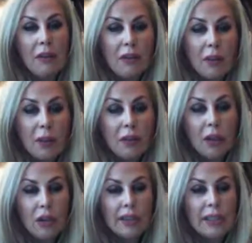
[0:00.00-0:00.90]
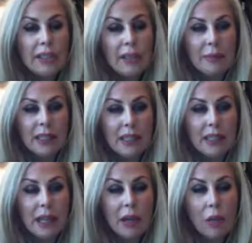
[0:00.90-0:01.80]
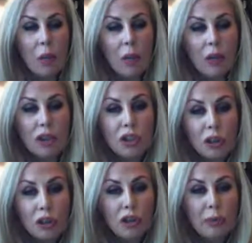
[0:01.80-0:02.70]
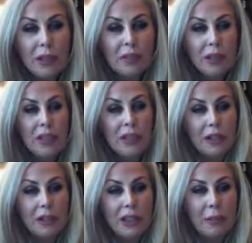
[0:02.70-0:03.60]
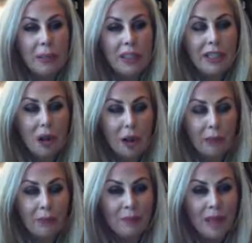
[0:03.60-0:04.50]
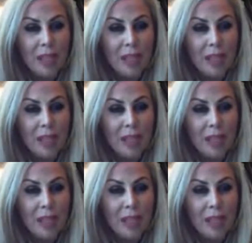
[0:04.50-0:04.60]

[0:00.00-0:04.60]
If you've only got, say, 10 minutes a day, what should you be spending those 10 minutes on?